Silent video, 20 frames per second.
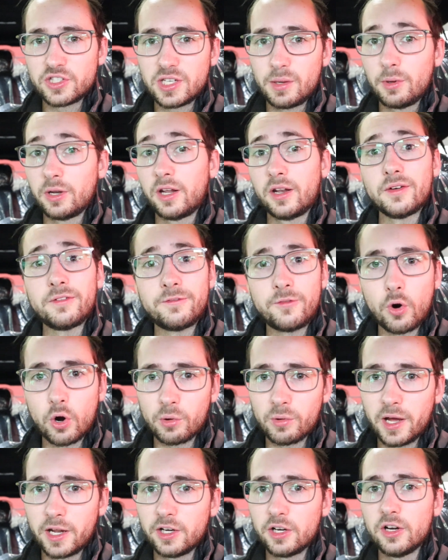someone on a
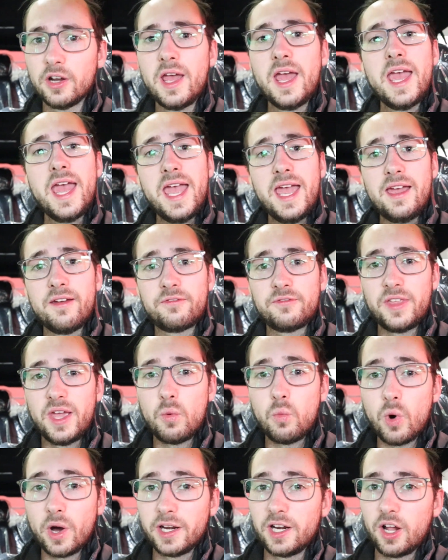four runner if
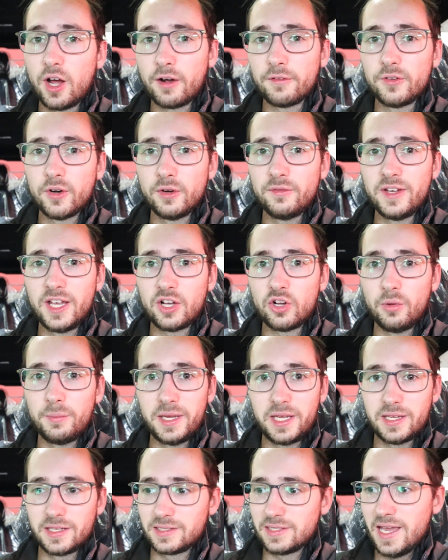they want an off-road vehicle
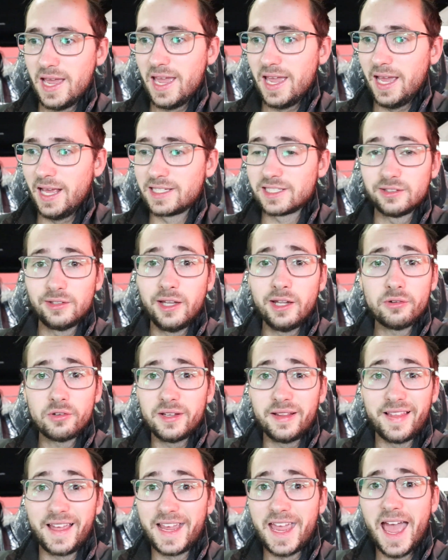because it's
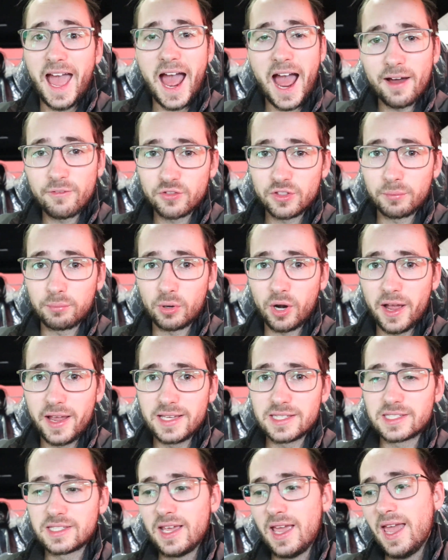literally like half the
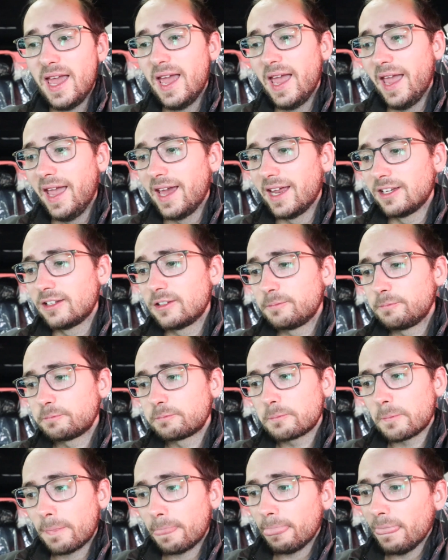price. And
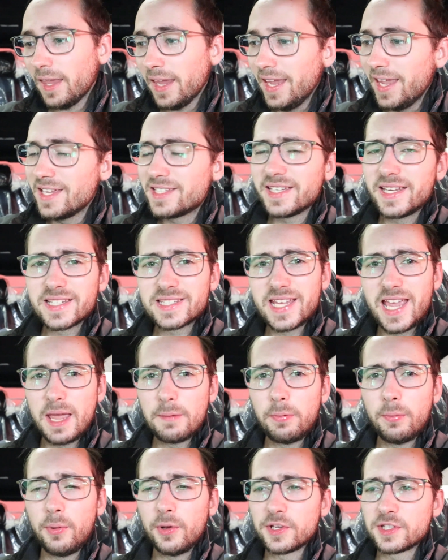is it as
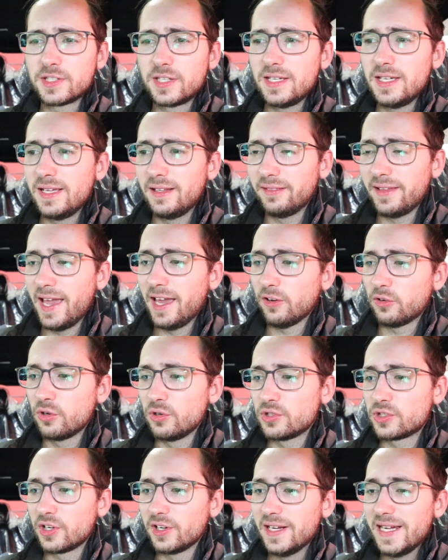capable as the Land
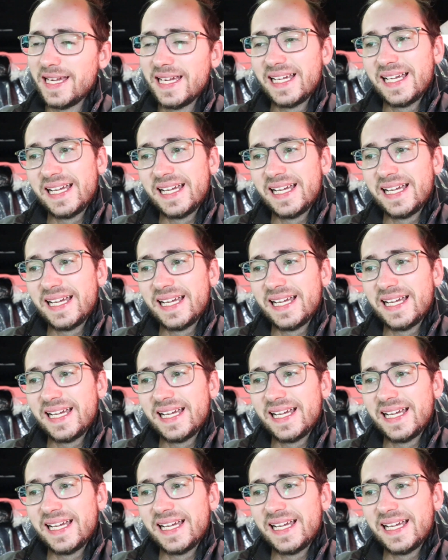Cruiser?